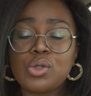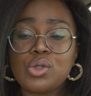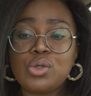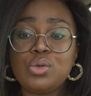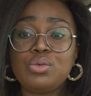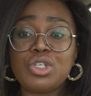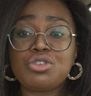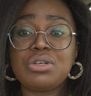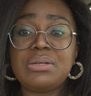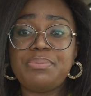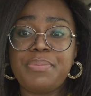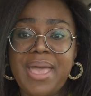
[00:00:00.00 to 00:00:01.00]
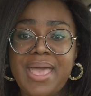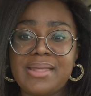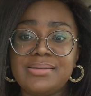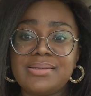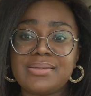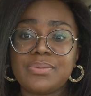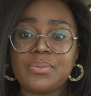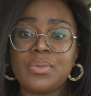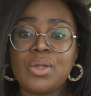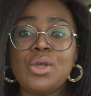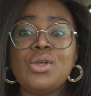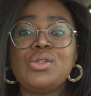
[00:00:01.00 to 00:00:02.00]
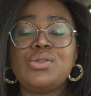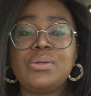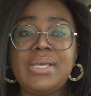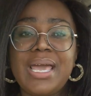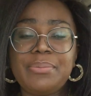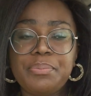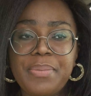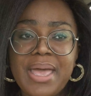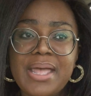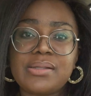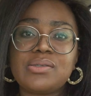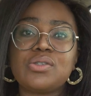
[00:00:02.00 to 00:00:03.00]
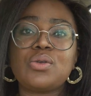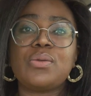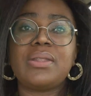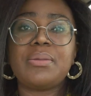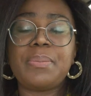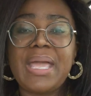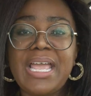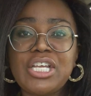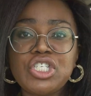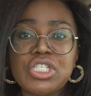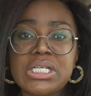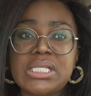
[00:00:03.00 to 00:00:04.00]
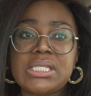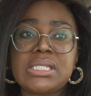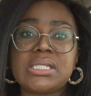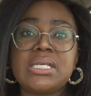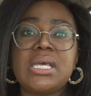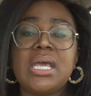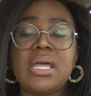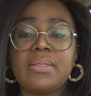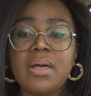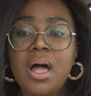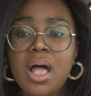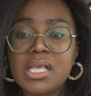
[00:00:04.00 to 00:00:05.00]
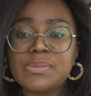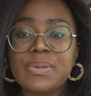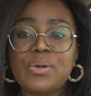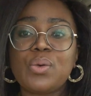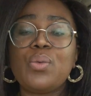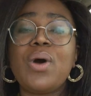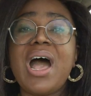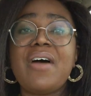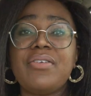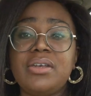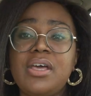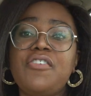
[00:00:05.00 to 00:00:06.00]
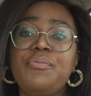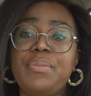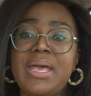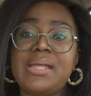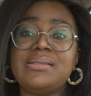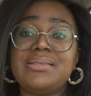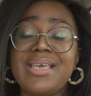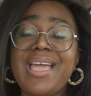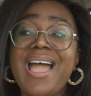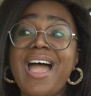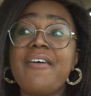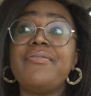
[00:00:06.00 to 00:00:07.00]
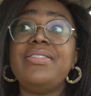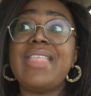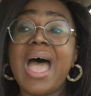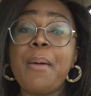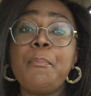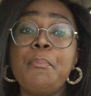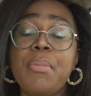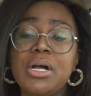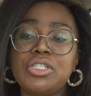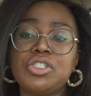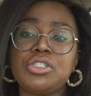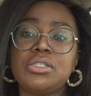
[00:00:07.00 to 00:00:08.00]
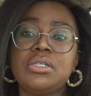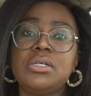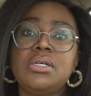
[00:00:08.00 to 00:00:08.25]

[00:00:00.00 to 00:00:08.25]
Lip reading: to retrieve beds, to get beds so that the patients in the hospital will have enough beds. They have that much